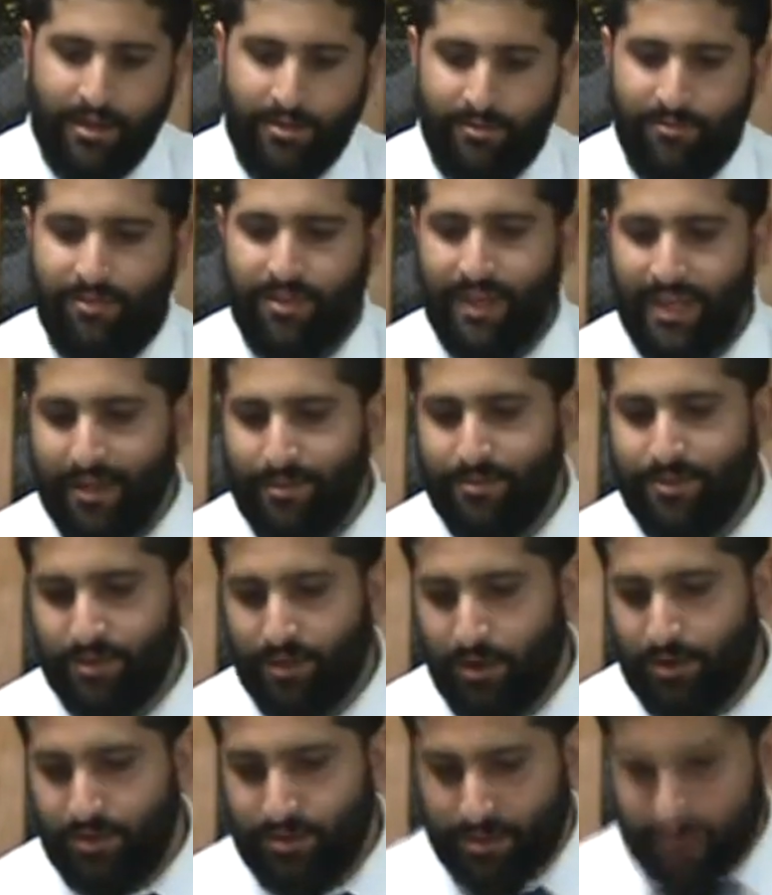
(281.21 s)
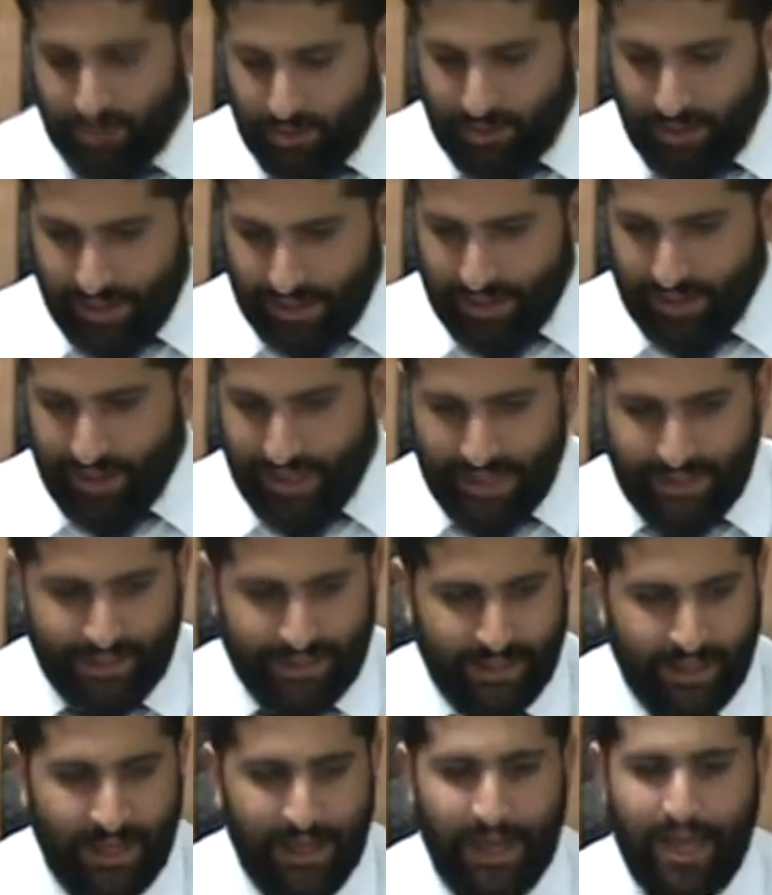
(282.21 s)
V'im zot, so
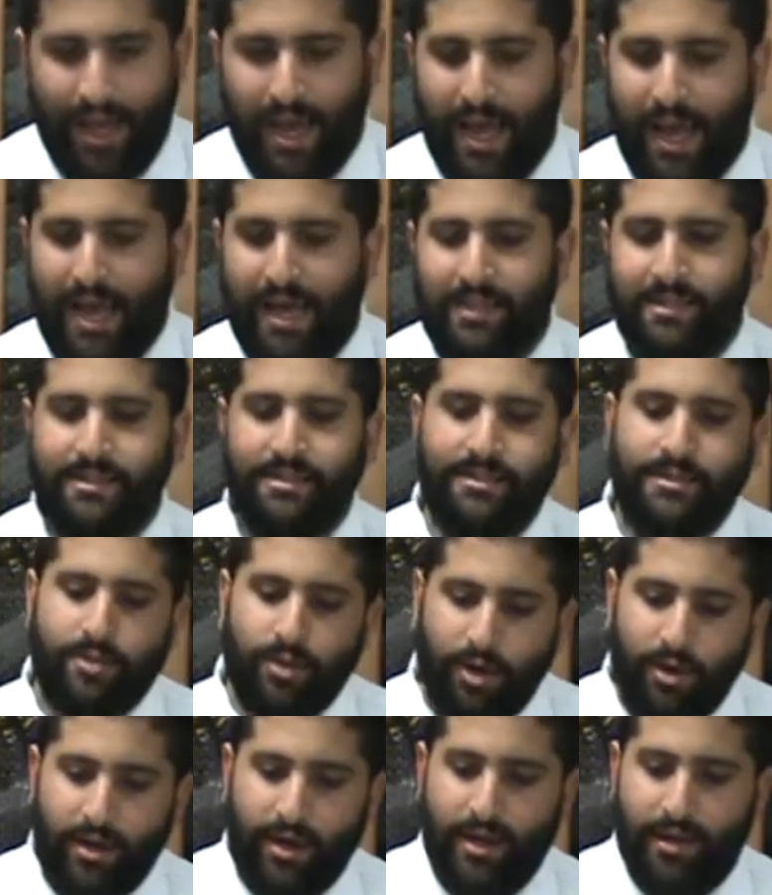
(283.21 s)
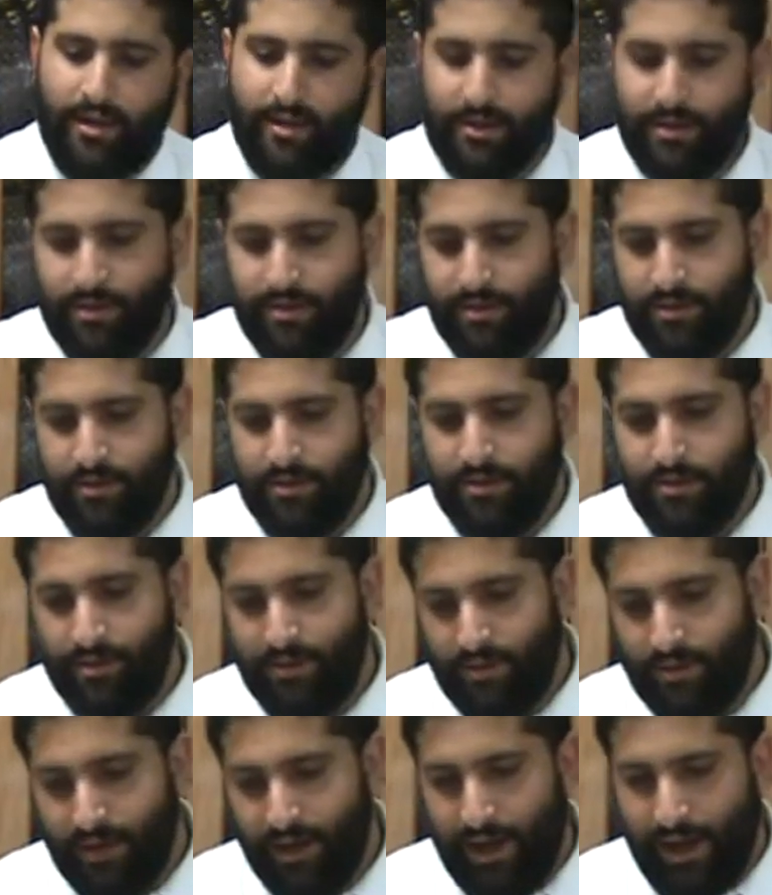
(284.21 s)
nonetheless, en sorech.
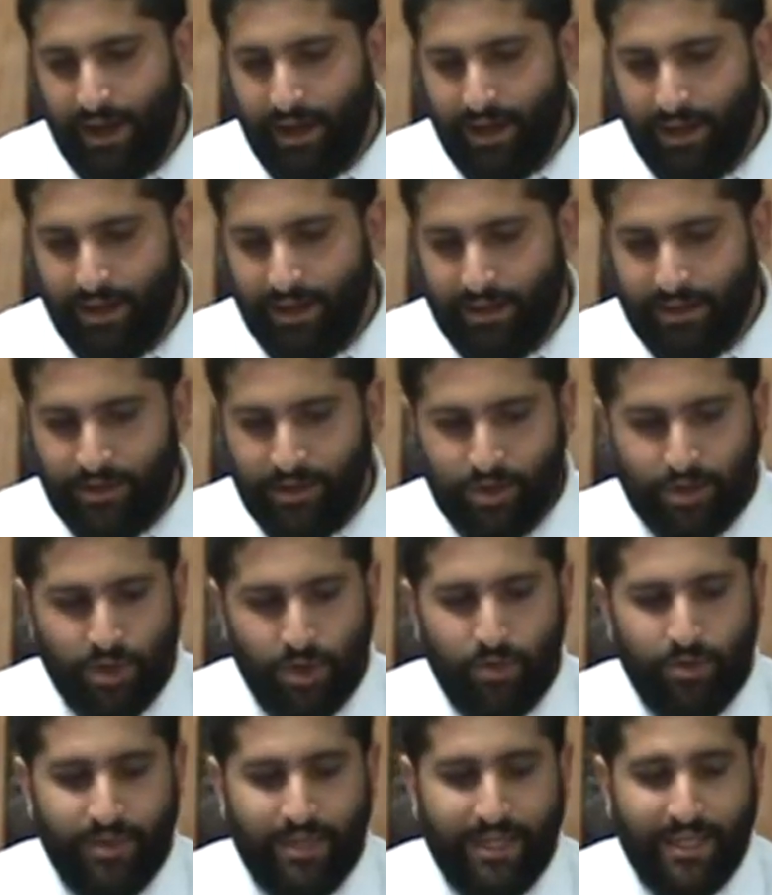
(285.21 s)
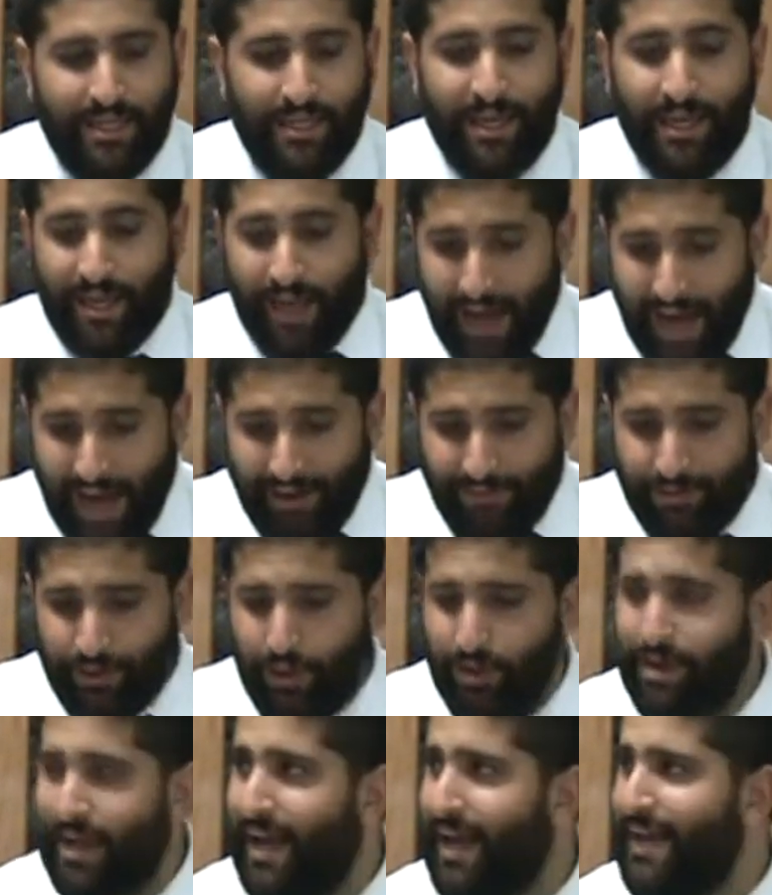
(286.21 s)
There's no need. Af
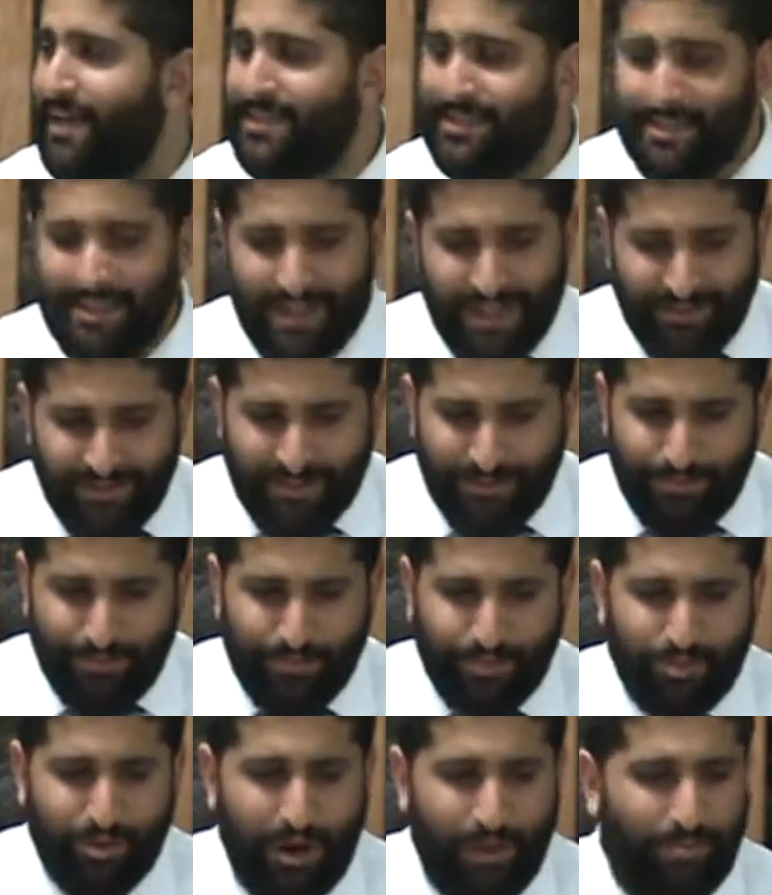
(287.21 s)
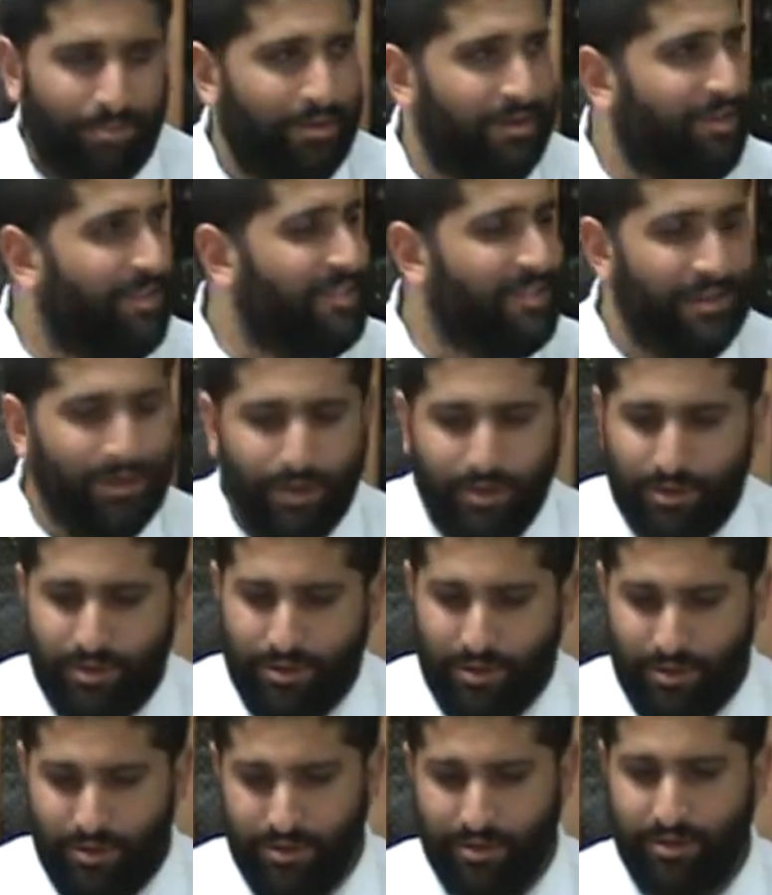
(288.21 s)
lo naeh, it's not even proper, it doesn't look
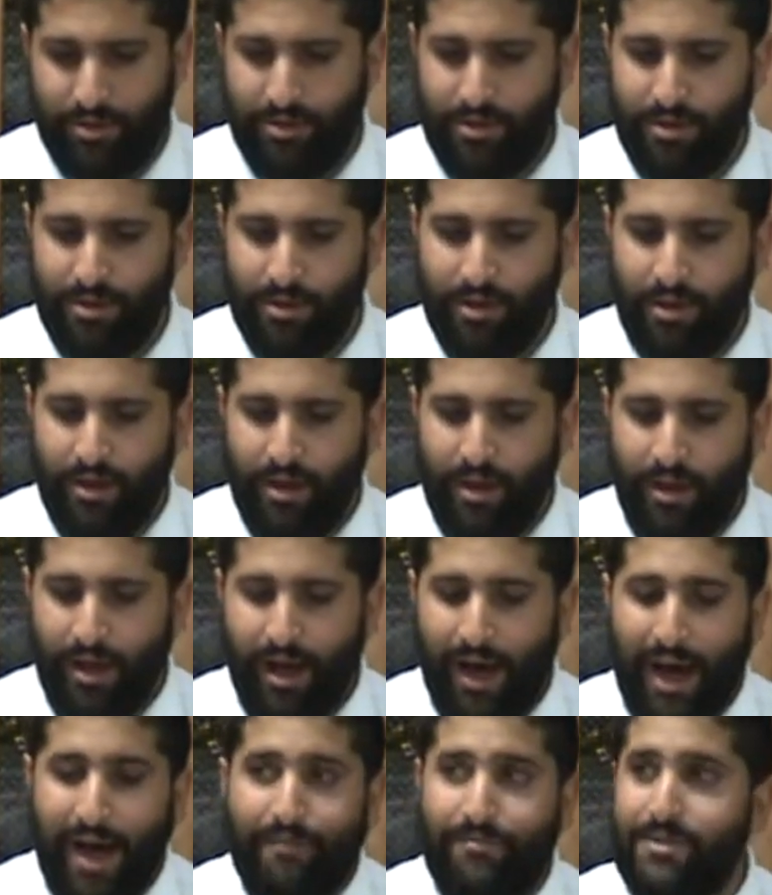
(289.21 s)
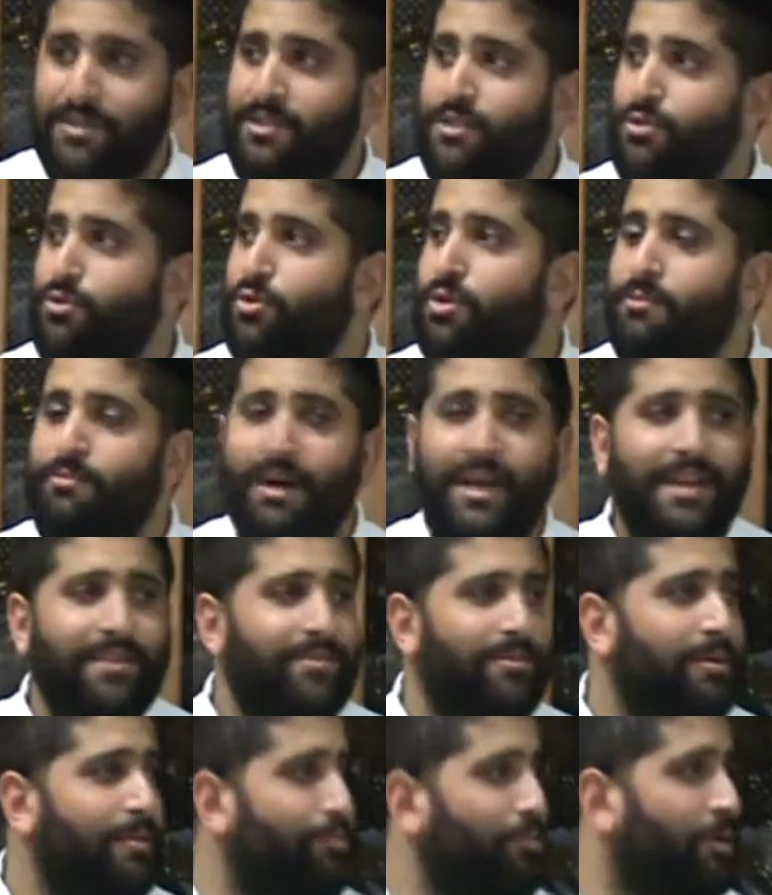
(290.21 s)
good. Af asur, it might
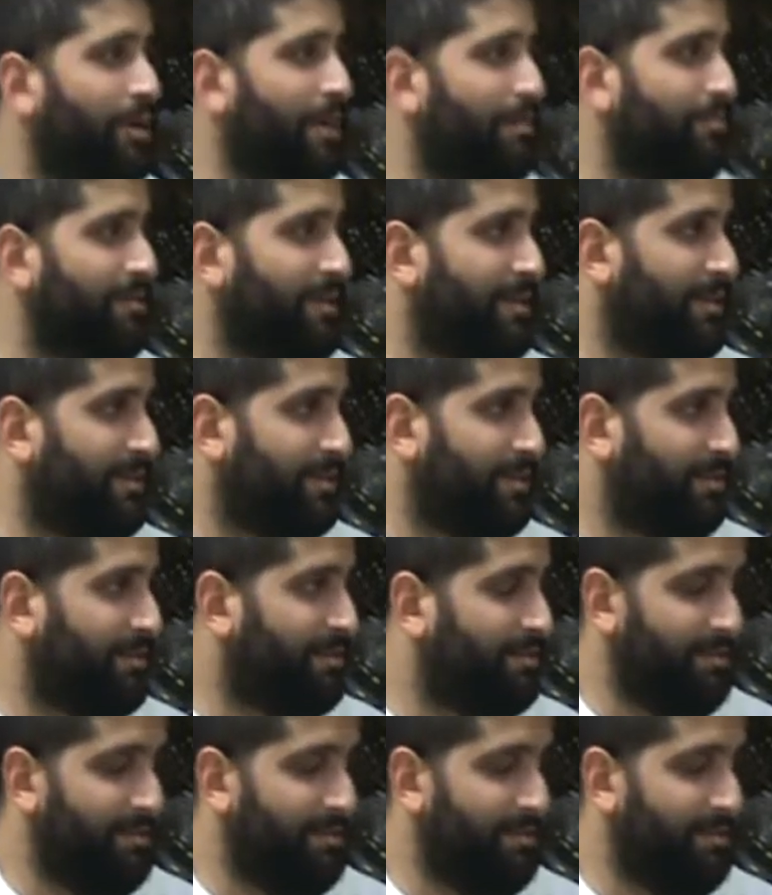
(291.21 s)
even be prohibited.